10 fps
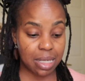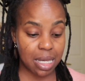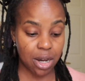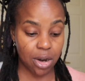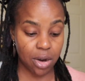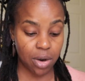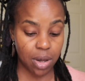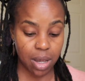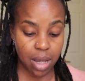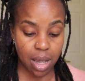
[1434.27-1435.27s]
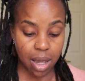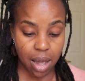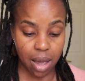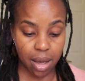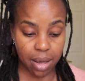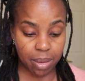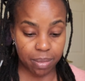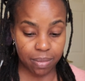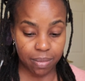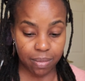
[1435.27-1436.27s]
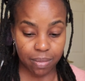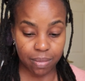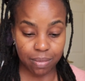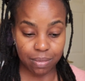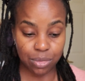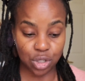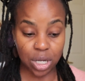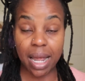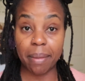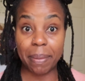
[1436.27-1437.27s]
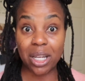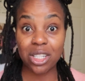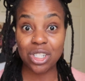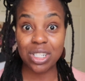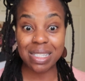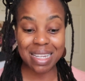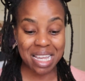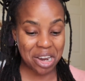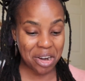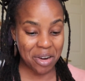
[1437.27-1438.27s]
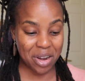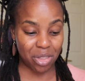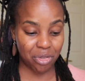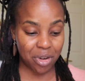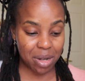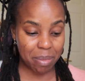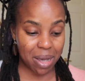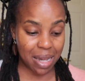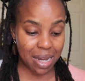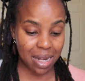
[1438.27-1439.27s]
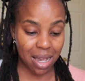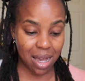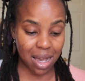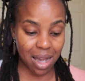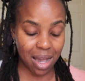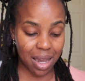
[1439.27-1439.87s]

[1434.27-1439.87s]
There are some incredible designers in here. My friend Jimmy from Jimmy Knits is represented in here.